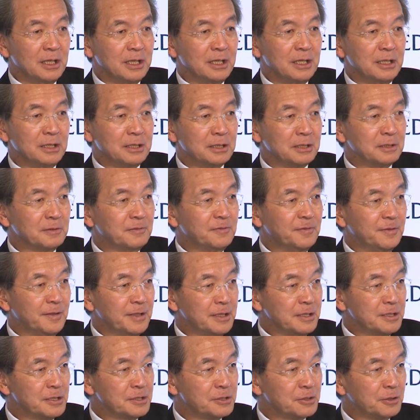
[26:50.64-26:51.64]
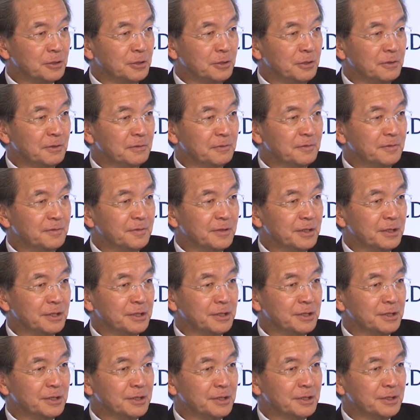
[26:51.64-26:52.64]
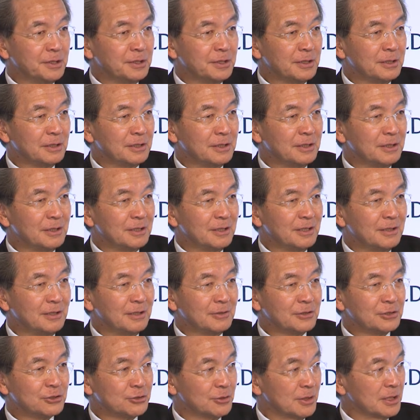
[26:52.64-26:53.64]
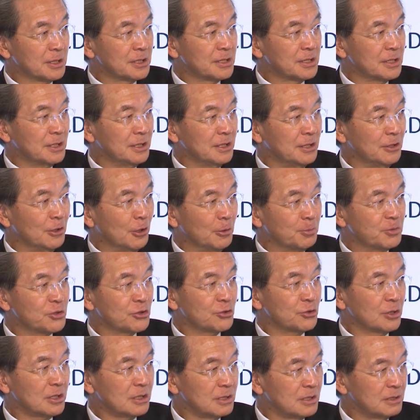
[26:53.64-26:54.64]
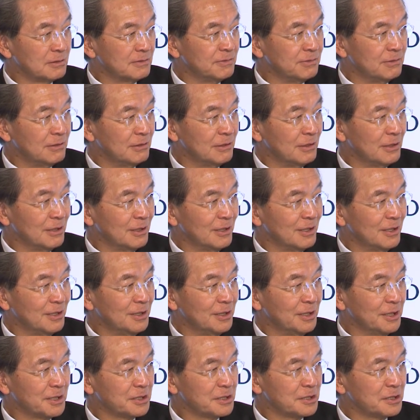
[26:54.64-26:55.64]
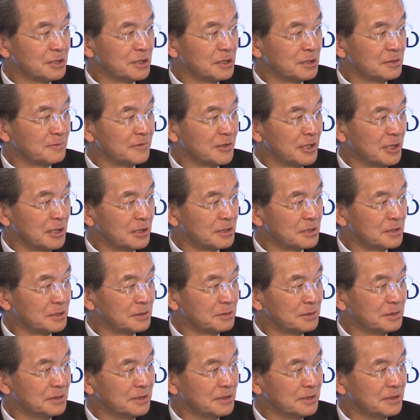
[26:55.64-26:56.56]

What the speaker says: in the face of a, should I say, obstructive legislative council?